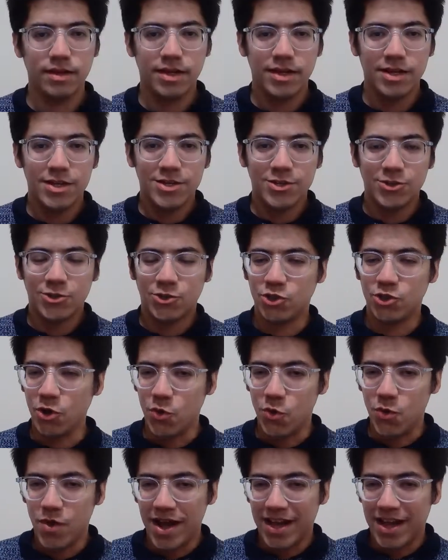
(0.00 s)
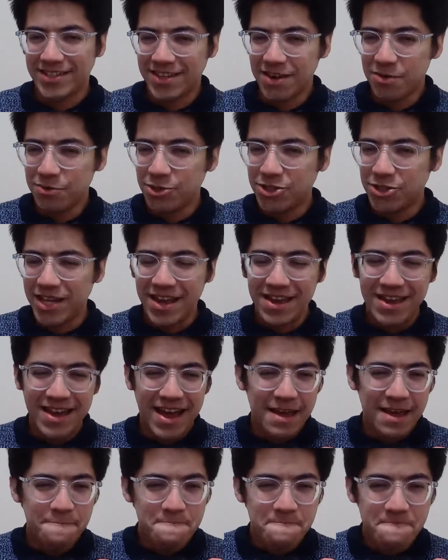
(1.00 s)
So, as I was saying,
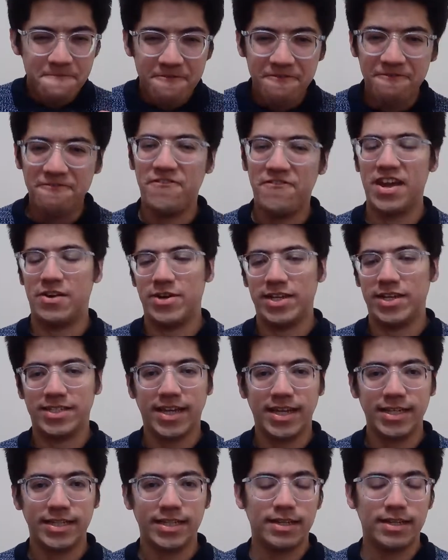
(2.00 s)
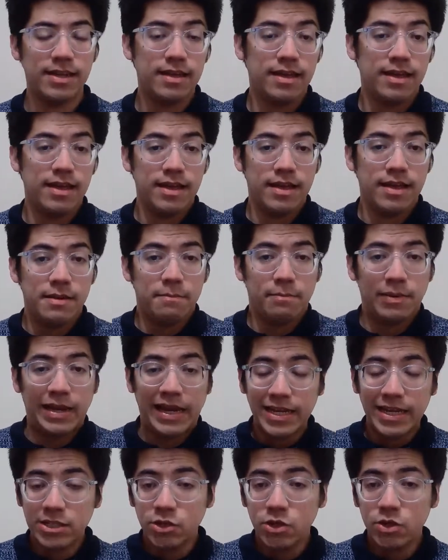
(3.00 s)
I'm very excited.
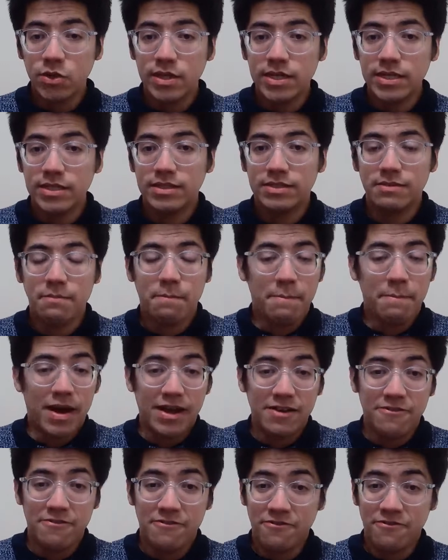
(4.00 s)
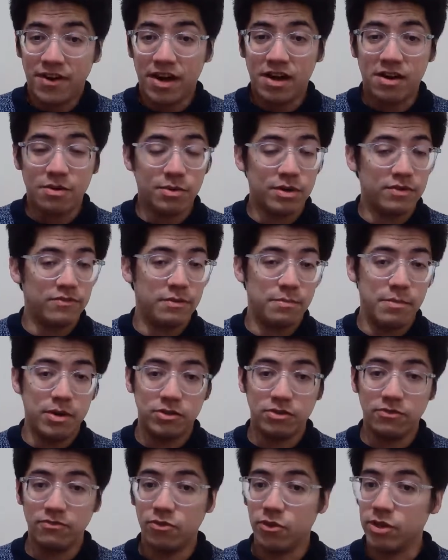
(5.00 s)
Plato is by far one of the
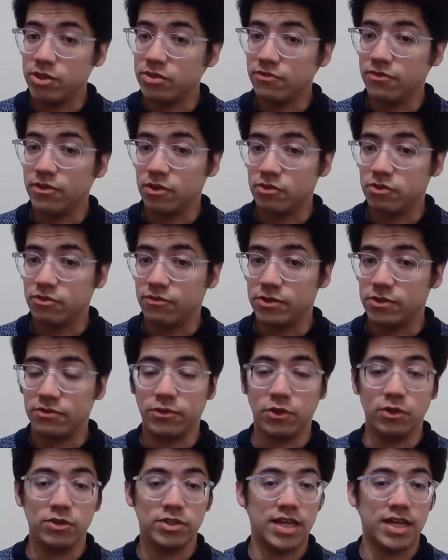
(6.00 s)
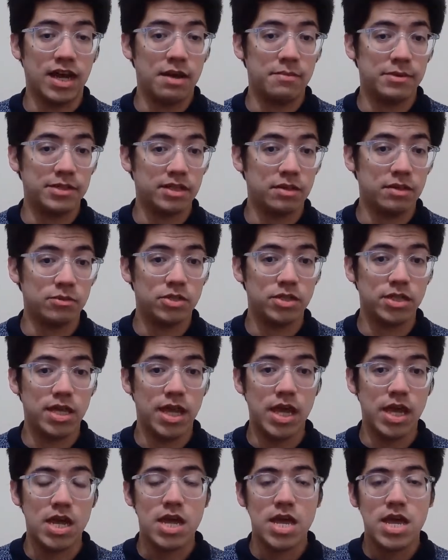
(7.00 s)
most influential philosophers of all time, as I was
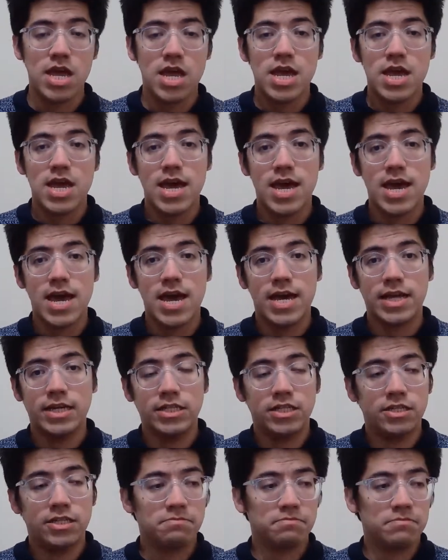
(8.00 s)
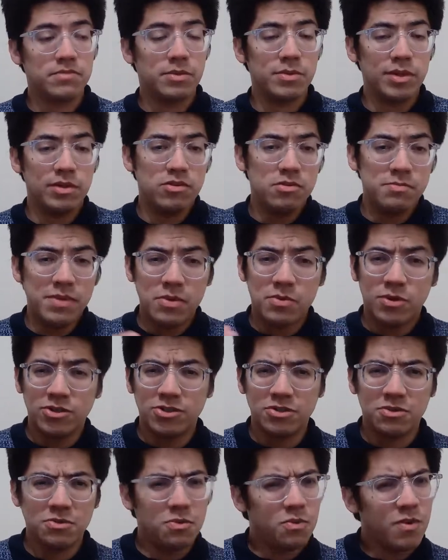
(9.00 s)
saying. And, well, you may
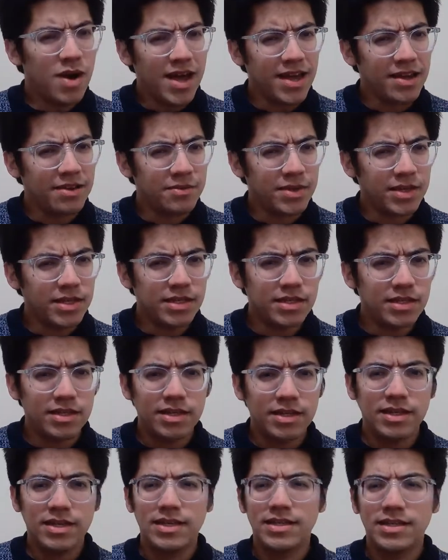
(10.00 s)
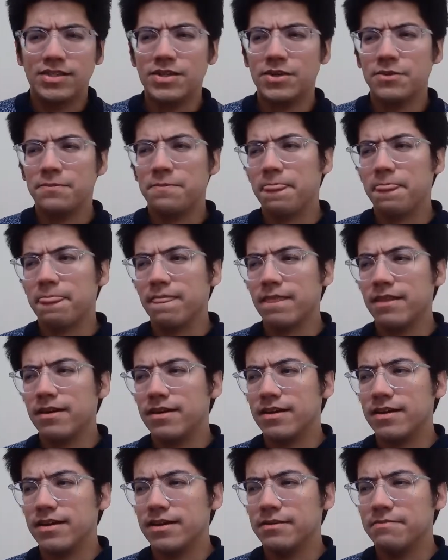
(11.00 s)
wonder why, right? So
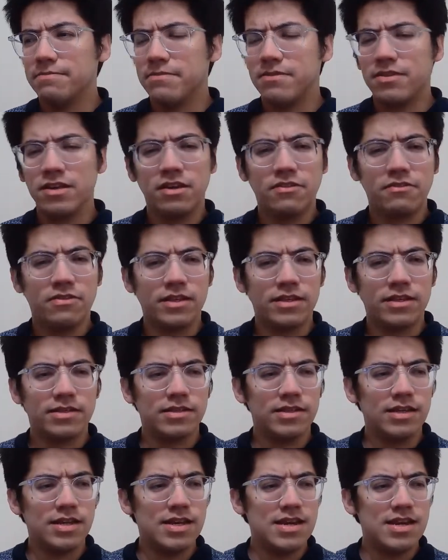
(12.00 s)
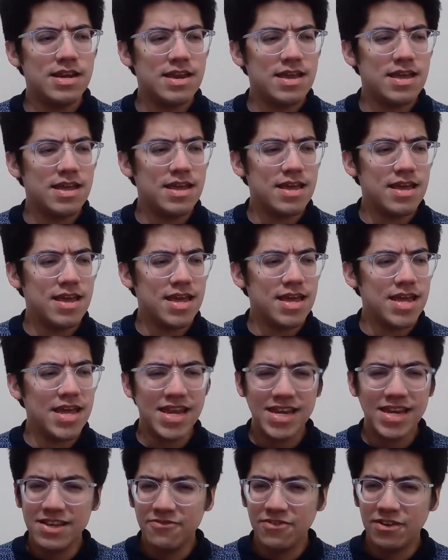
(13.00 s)
think of this. In
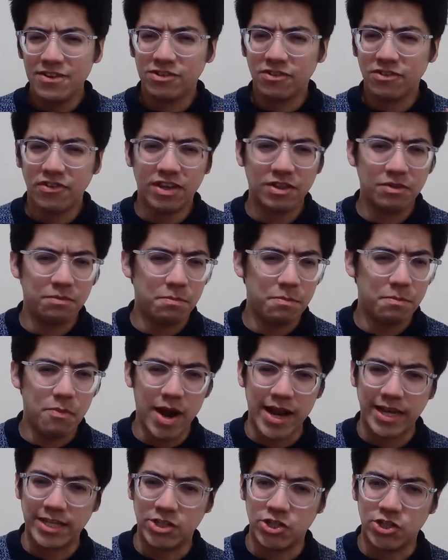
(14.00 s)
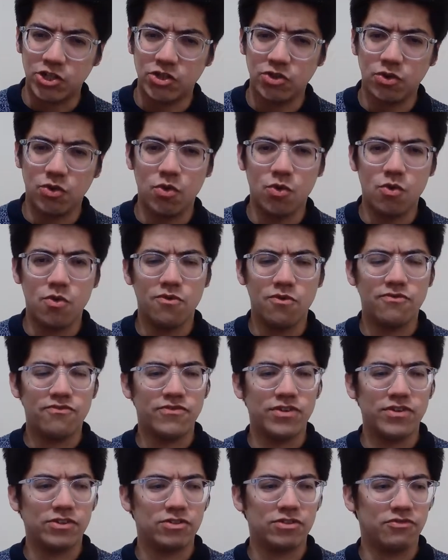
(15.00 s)
any philosophical branch or
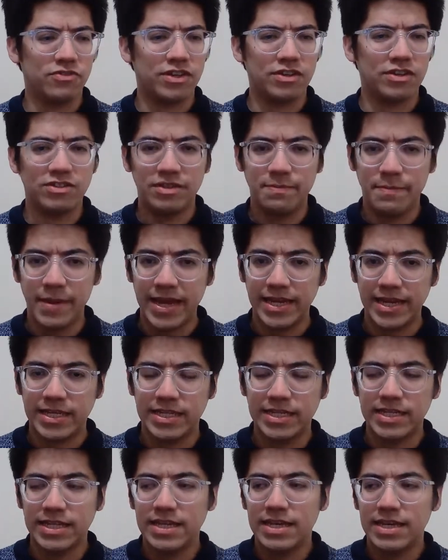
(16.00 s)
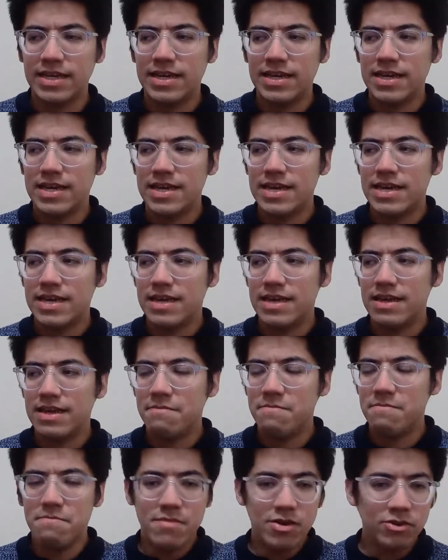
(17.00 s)
philosophical debate,
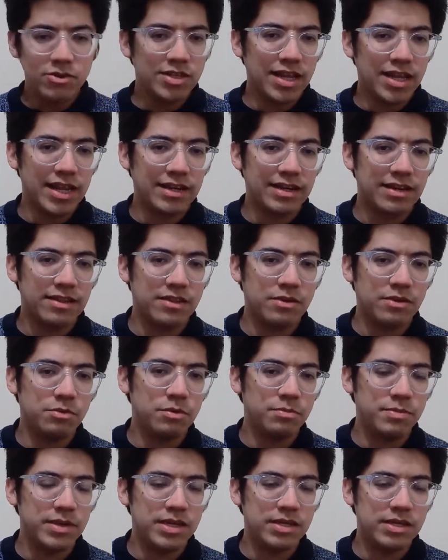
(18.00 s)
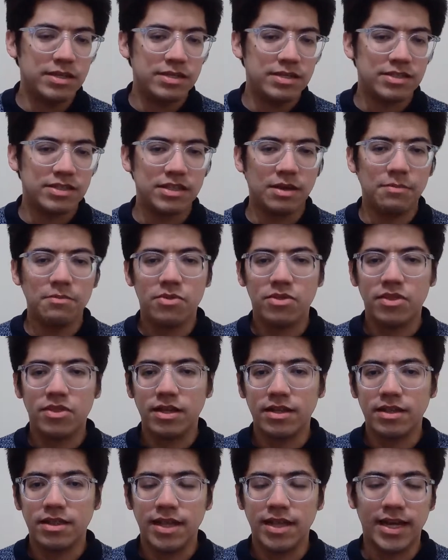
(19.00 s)
most likely there will be
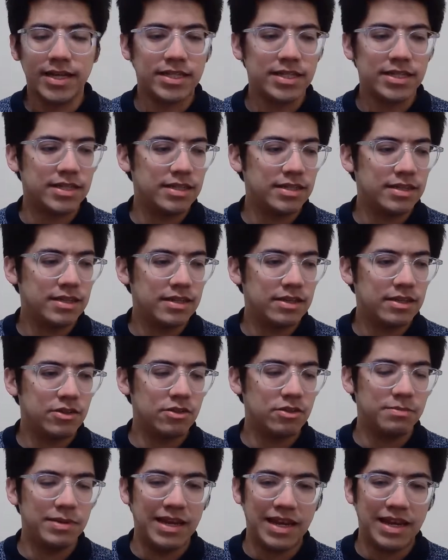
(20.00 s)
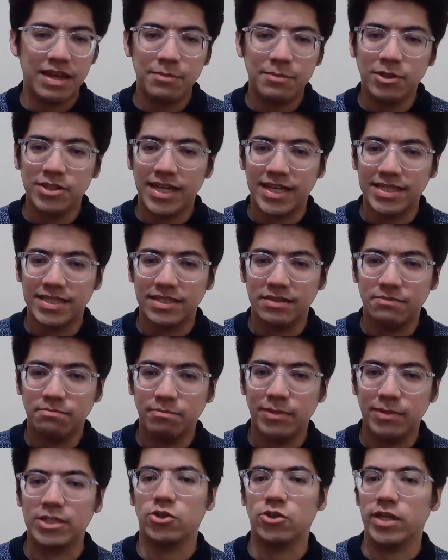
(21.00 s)
something that could be labeled as
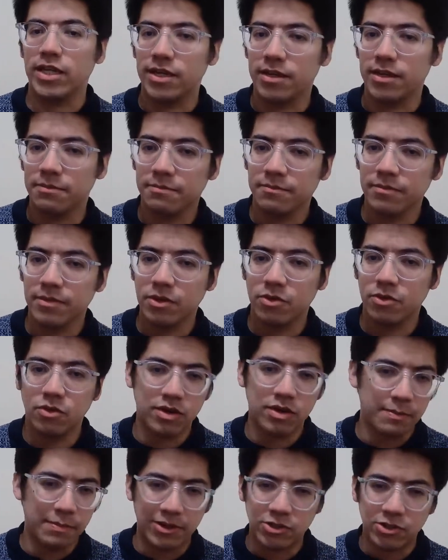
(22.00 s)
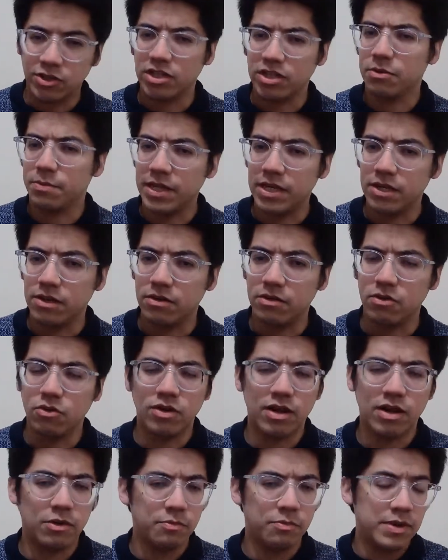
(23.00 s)
Platonic, or a Platonic opinion, or
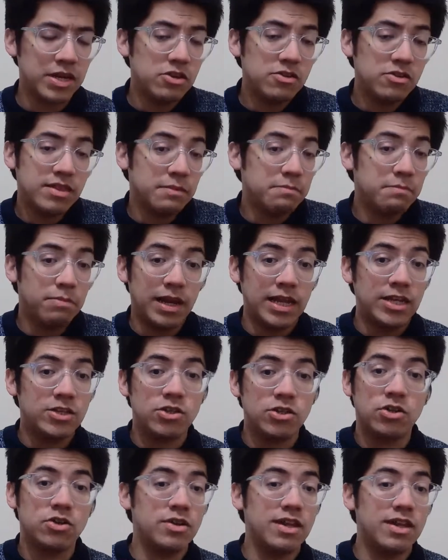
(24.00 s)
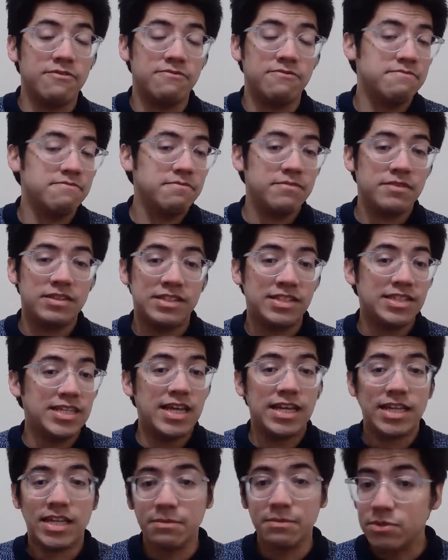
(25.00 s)
an opinion that Plato could have
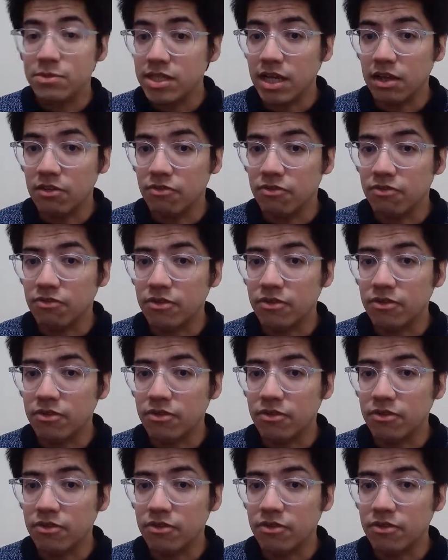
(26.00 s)
said himself